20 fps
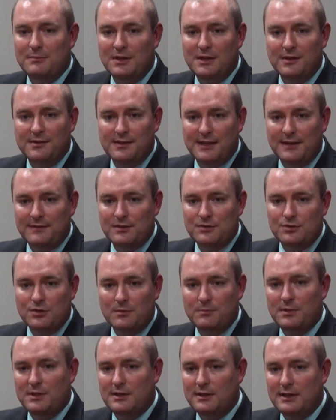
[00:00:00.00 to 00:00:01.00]
because they have to
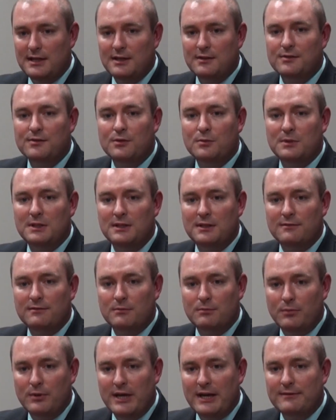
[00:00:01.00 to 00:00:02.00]
jump in and out of so many
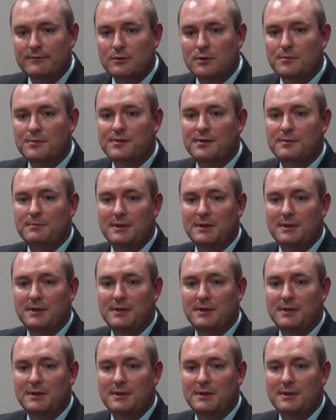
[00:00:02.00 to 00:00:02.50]
different platforms,